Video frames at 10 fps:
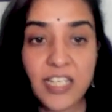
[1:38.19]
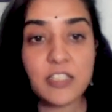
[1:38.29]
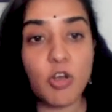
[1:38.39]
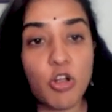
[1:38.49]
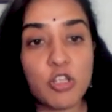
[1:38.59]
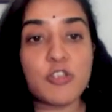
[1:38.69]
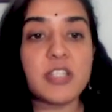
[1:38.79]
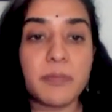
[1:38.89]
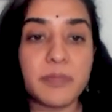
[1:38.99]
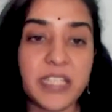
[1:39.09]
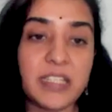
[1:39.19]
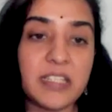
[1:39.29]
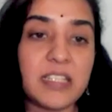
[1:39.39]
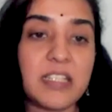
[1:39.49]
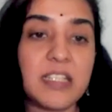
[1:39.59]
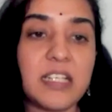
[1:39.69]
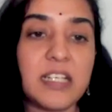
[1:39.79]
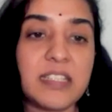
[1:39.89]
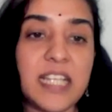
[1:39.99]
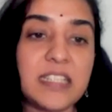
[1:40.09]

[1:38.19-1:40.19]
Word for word: is also something uh,